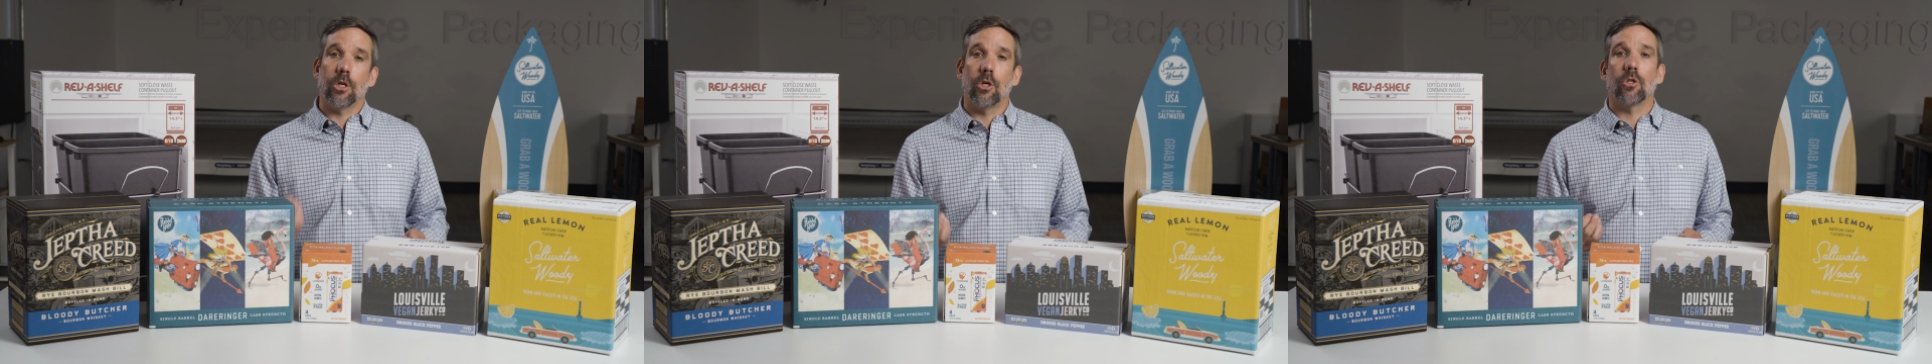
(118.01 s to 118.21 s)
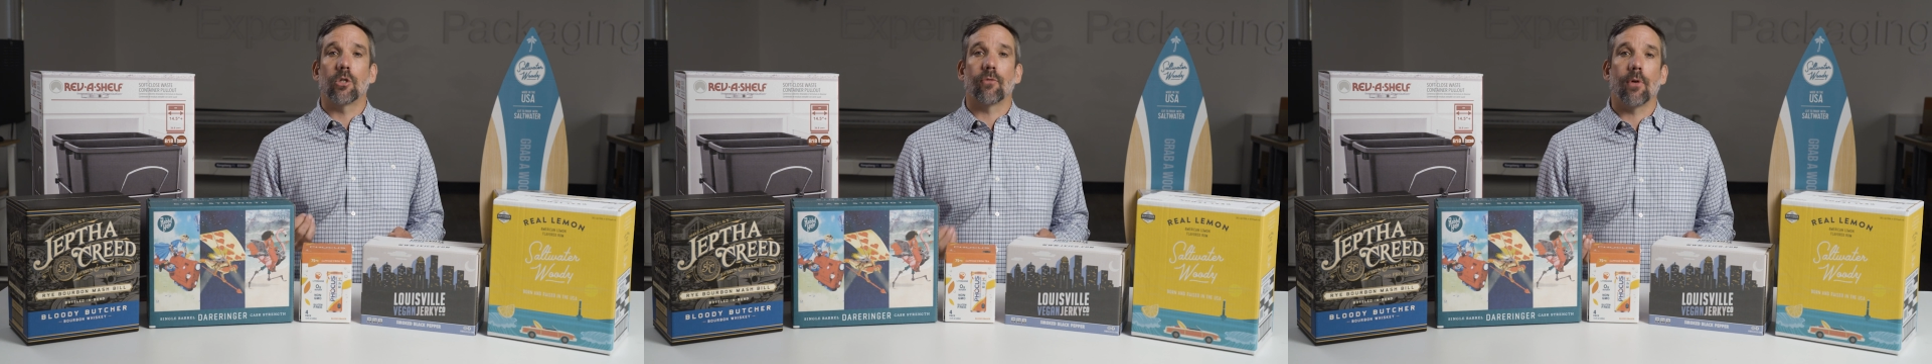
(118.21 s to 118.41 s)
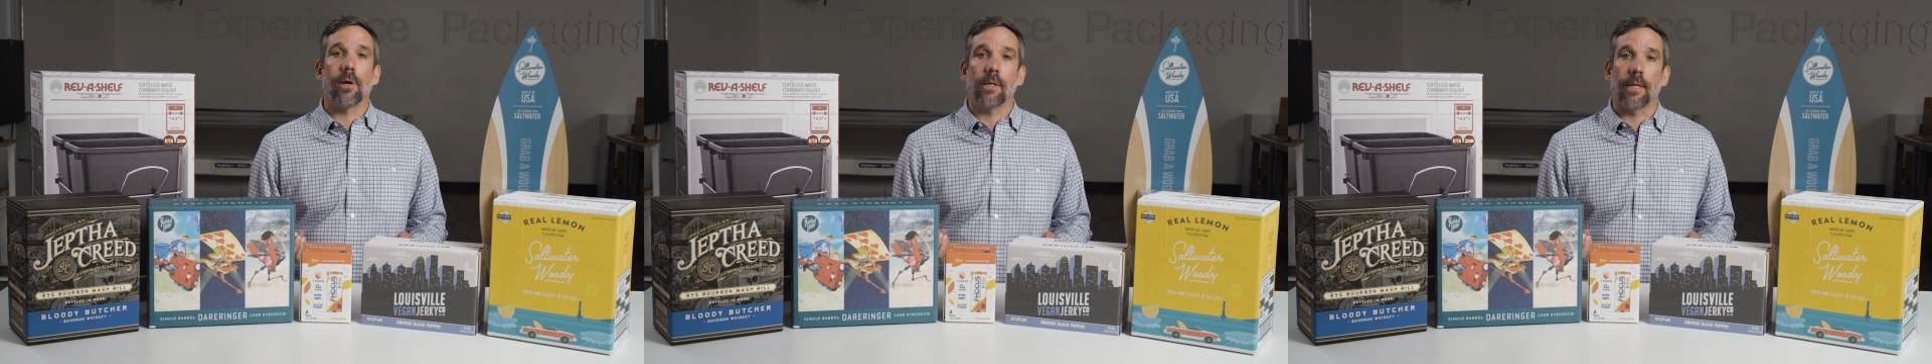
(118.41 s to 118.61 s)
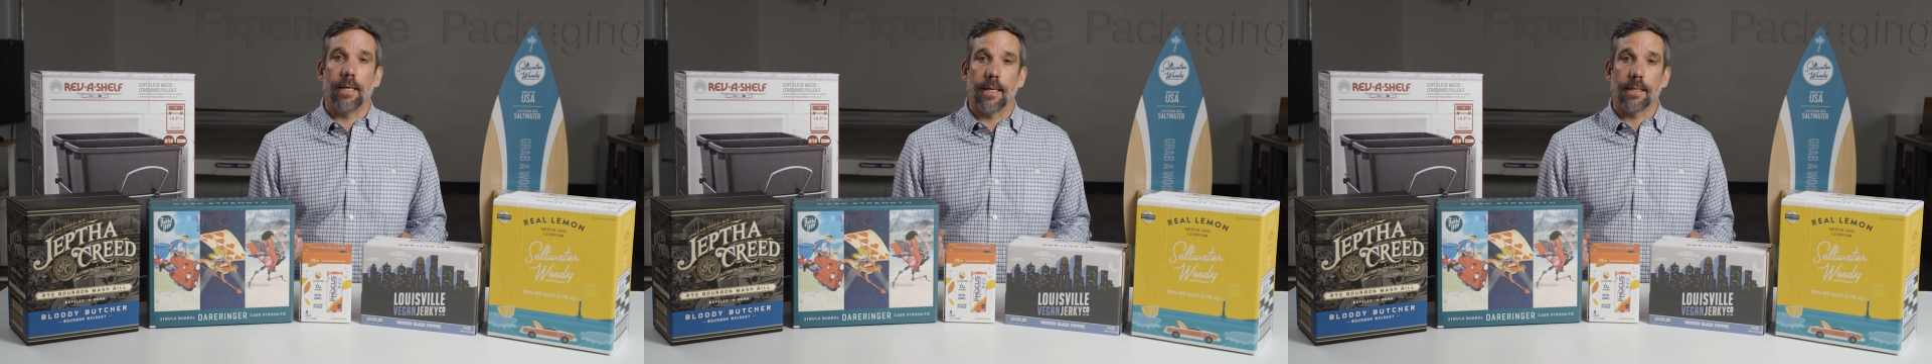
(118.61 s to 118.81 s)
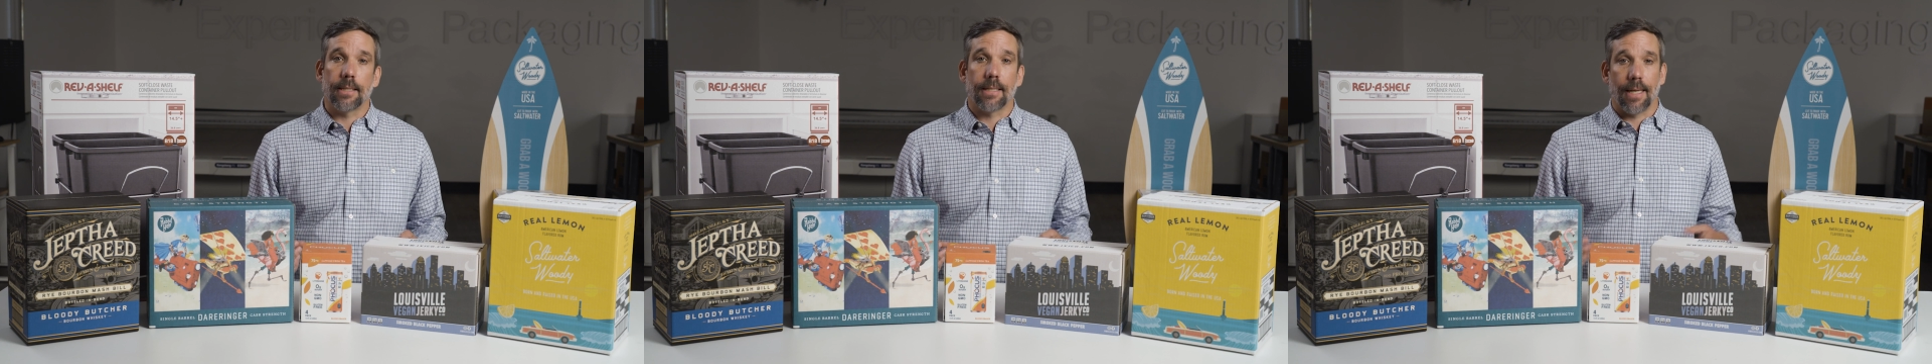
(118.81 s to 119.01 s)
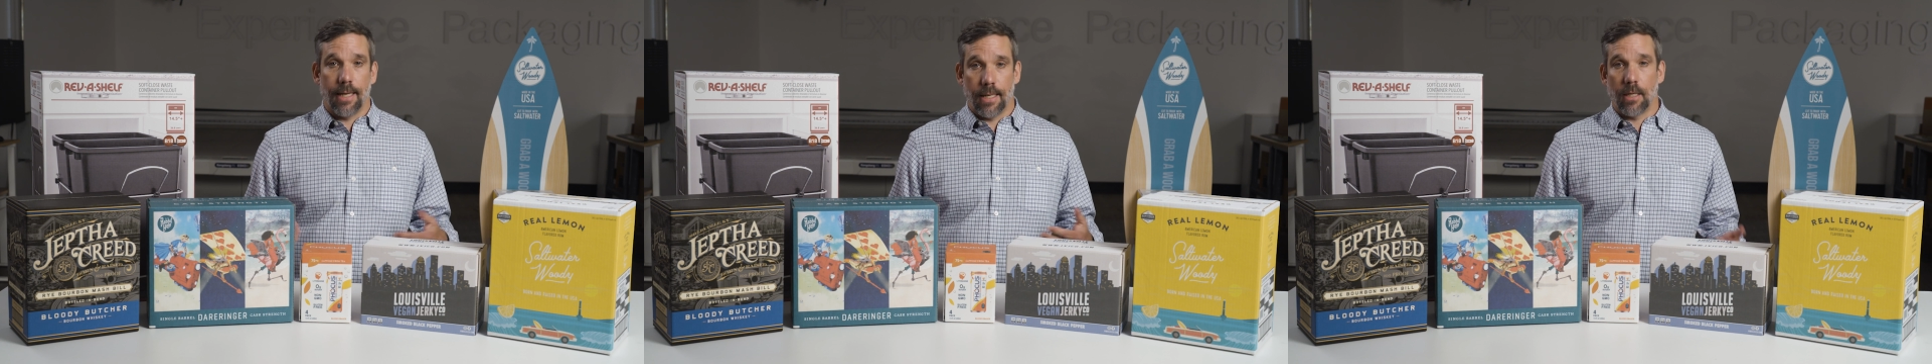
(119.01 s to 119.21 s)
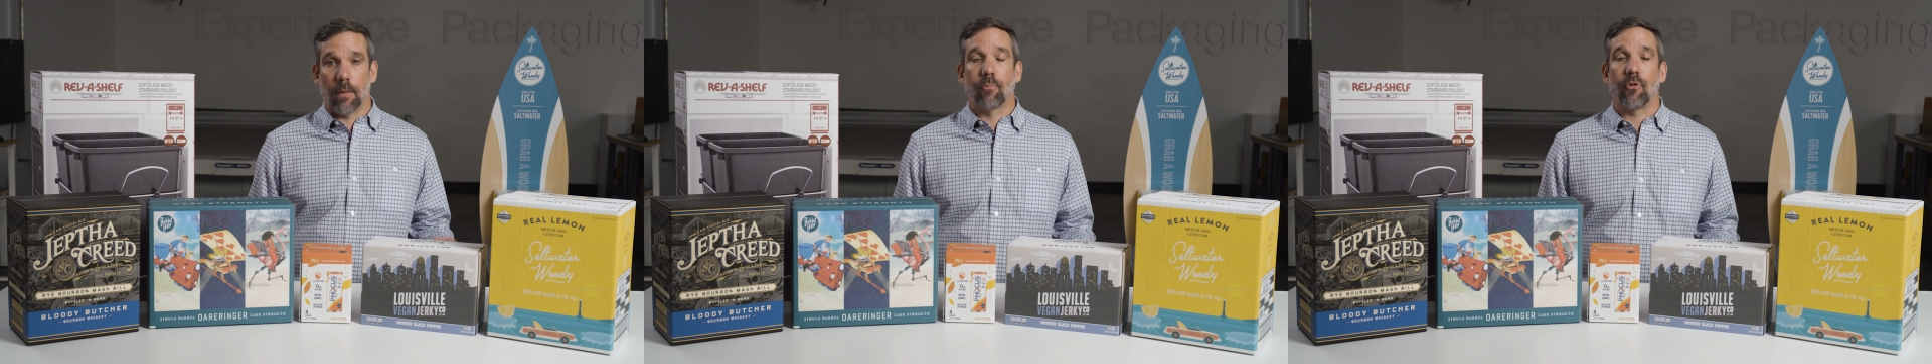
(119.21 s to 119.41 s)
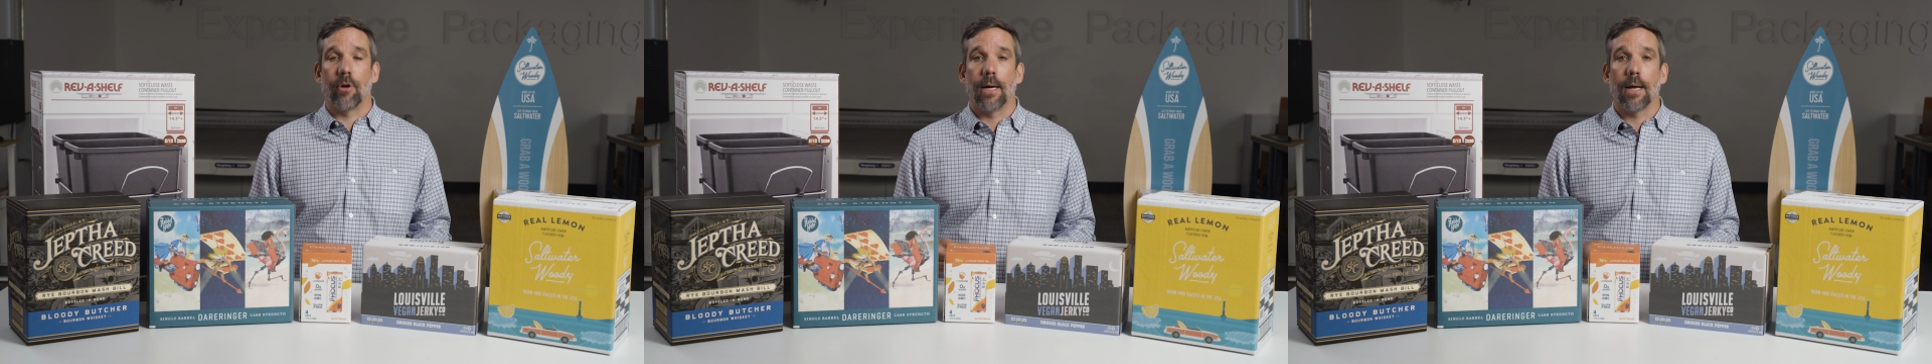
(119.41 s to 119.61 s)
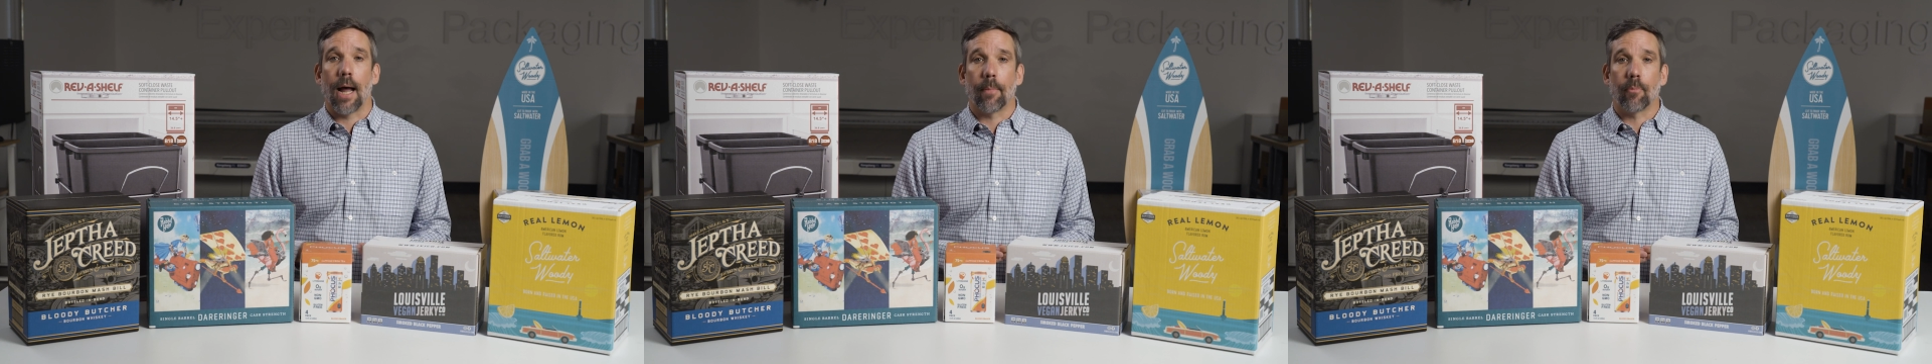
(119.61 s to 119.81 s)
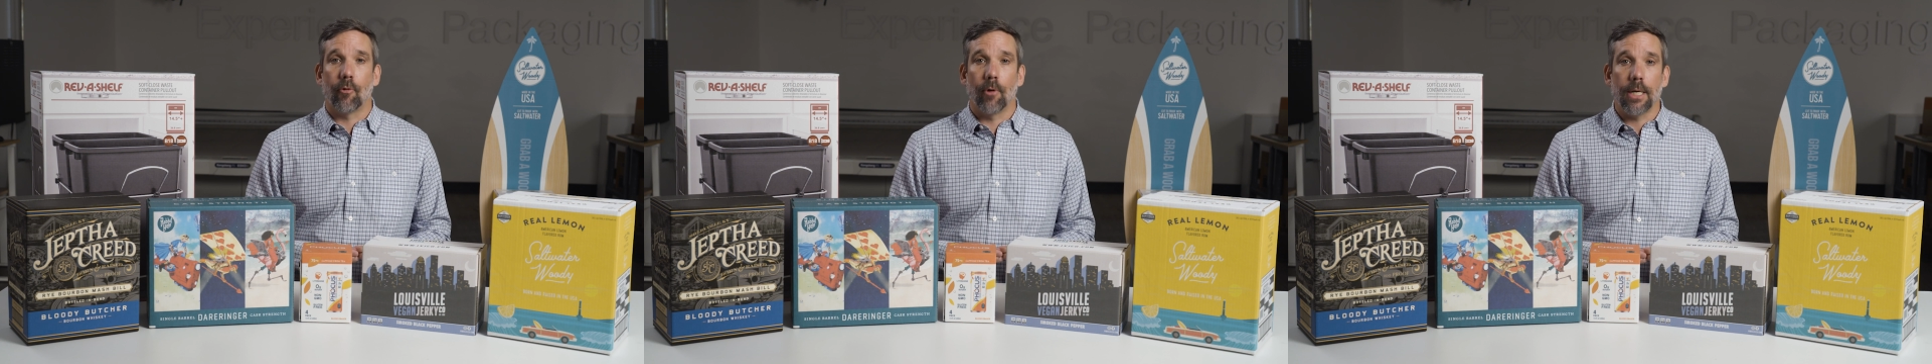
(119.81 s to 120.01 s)
user-friendliness in the print
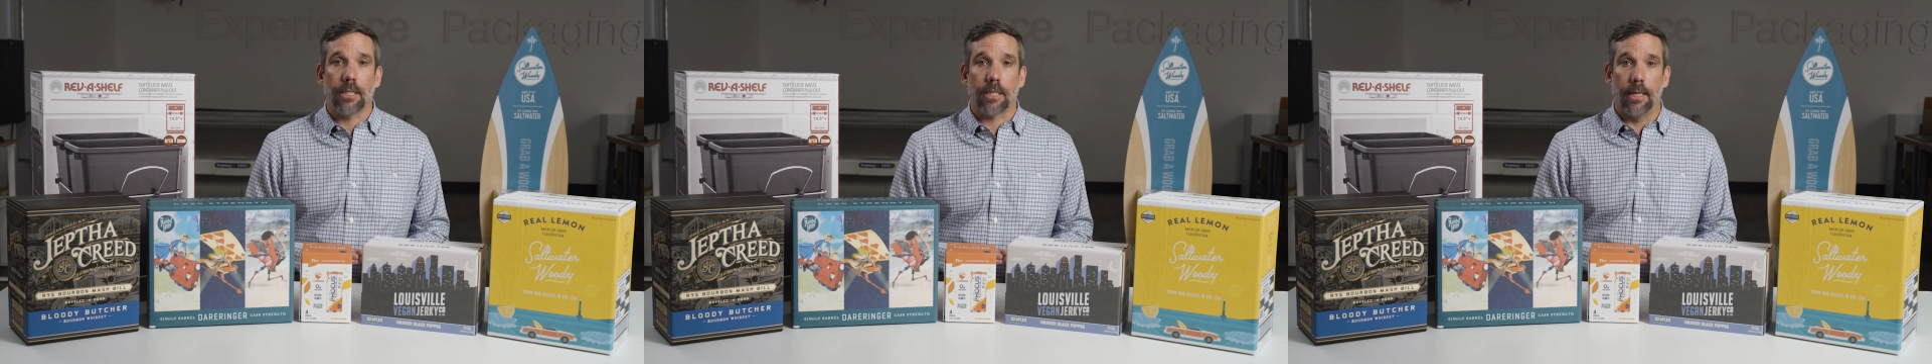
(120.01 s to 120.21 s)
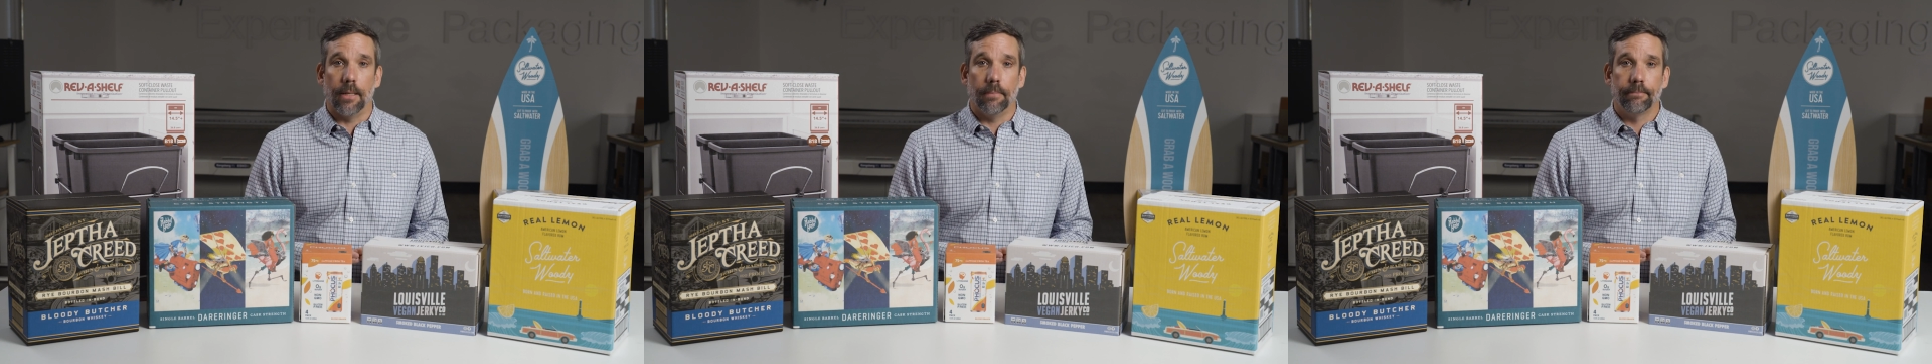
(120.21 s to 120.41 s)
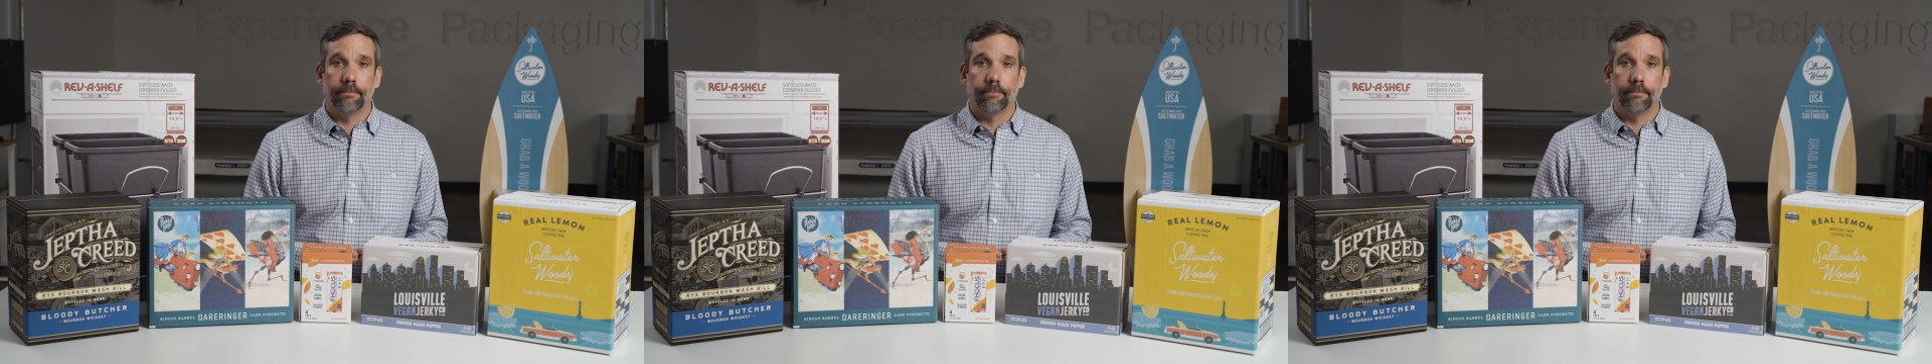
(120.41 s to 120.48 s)
operation.